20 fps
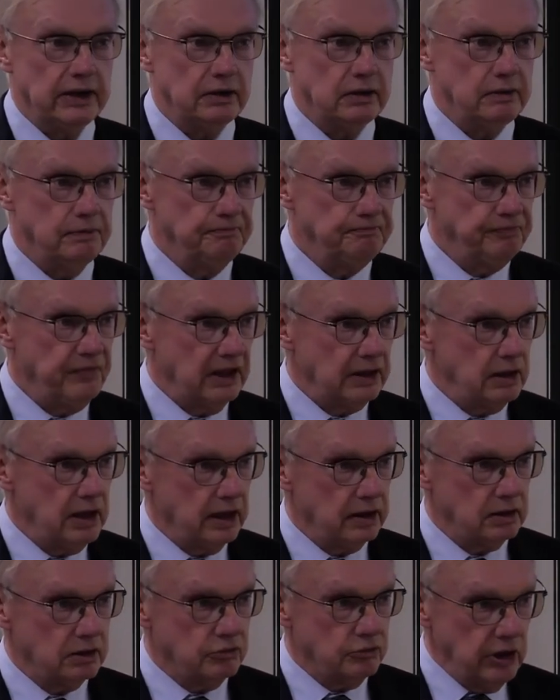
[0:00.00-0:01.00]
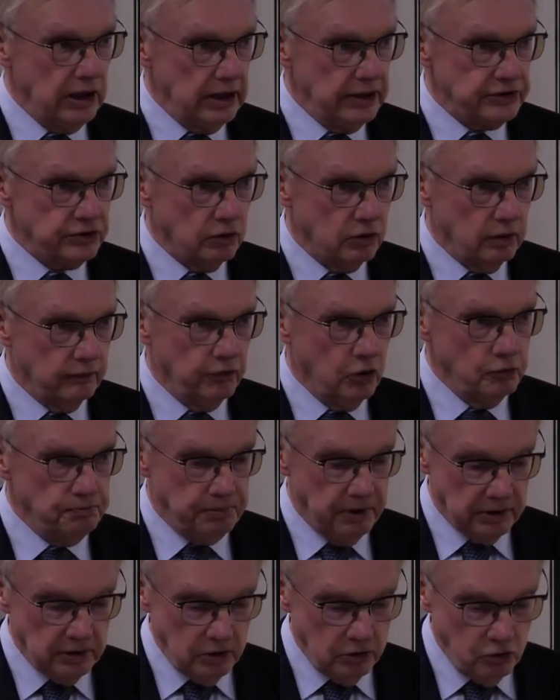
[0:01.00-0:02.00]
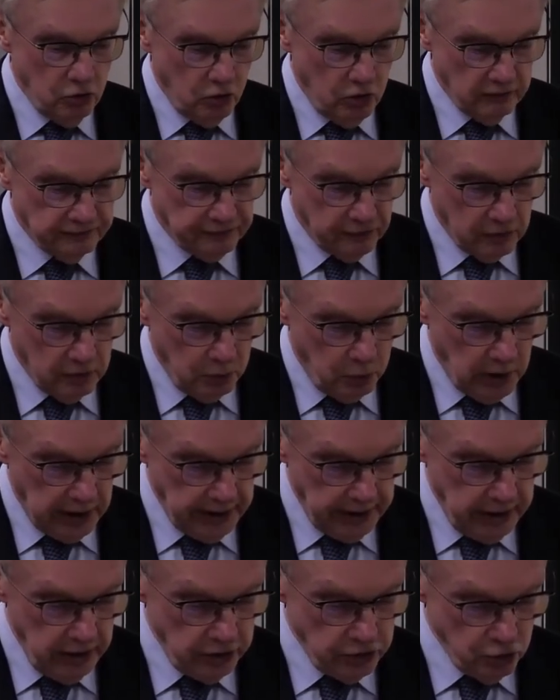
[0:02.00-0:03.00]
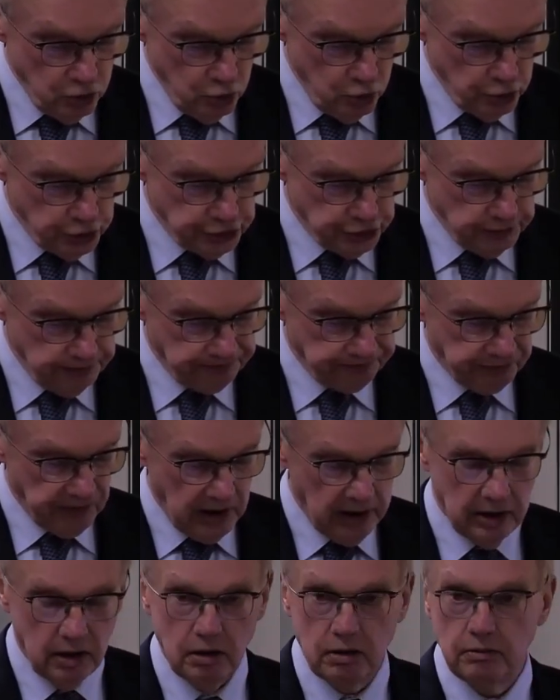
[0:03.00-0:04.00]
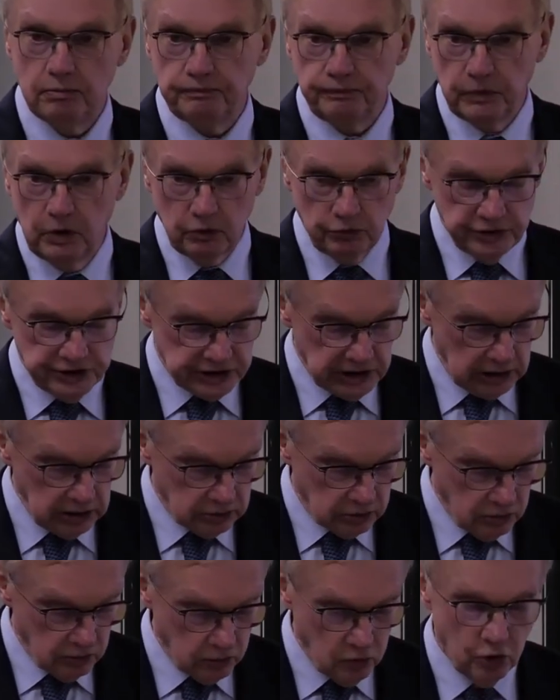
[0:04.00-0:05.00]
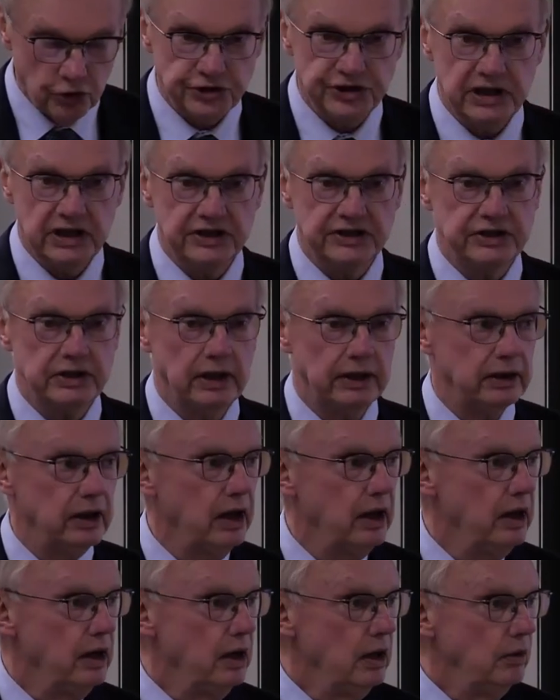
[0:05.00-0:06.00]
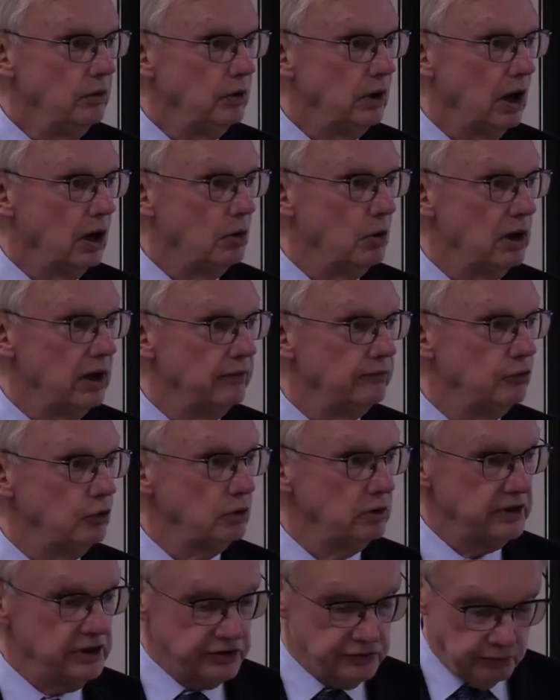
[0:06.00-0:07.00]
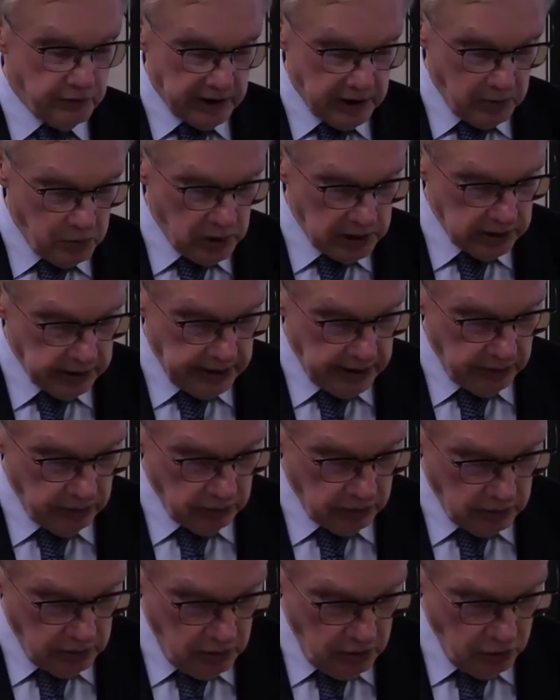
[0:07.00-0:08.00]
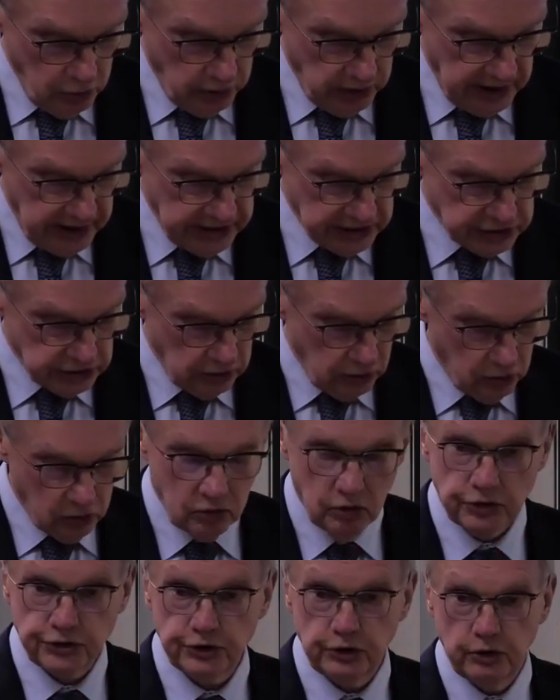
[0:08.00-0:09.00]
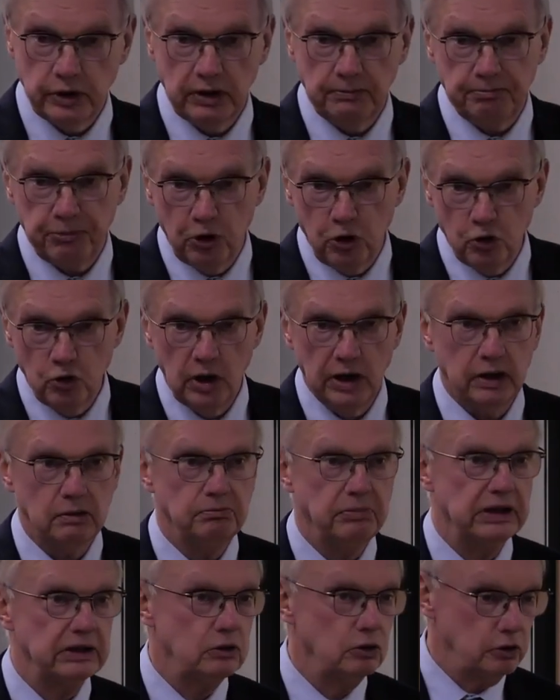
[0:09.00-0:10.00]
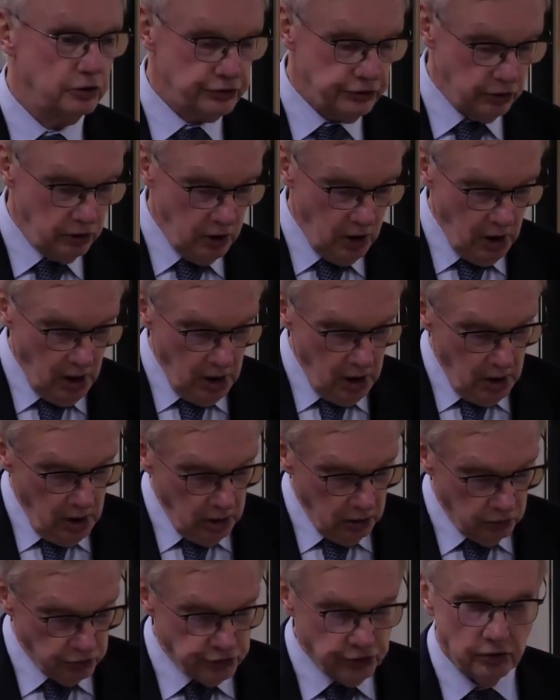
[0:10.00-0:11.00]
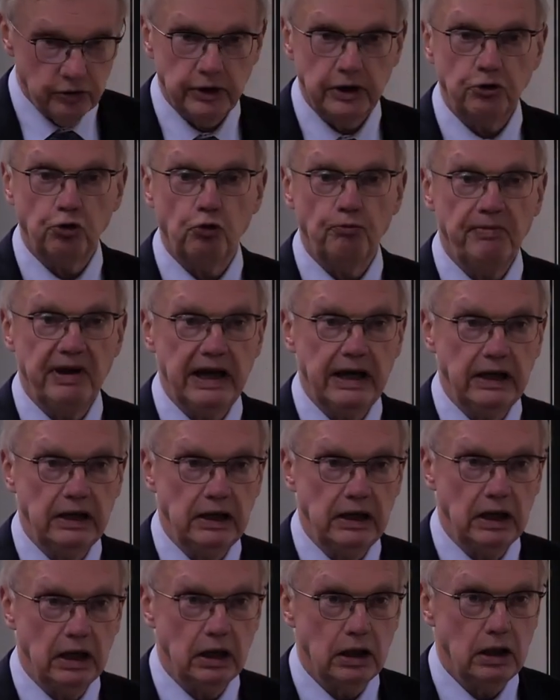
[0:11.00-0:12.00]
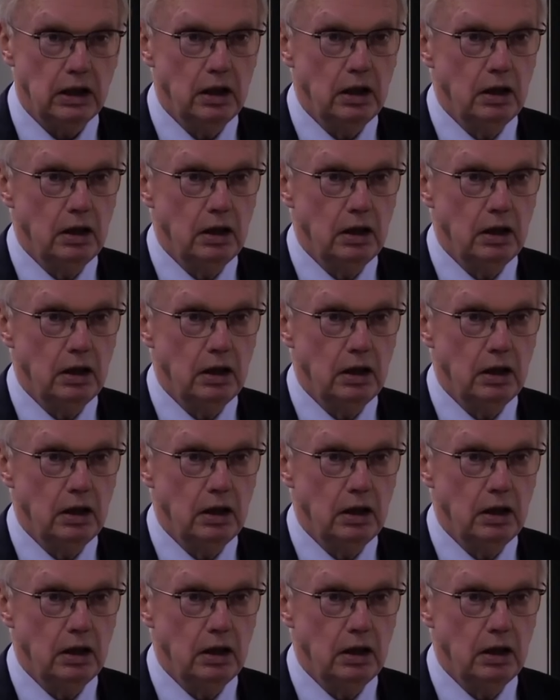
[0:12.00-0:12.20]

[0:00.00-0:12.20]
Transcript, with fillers: that, that that really sort of opened the door for a wider use. And the result, of course, is that now have all this very well known case law concerning Poland, but also concerning Romania,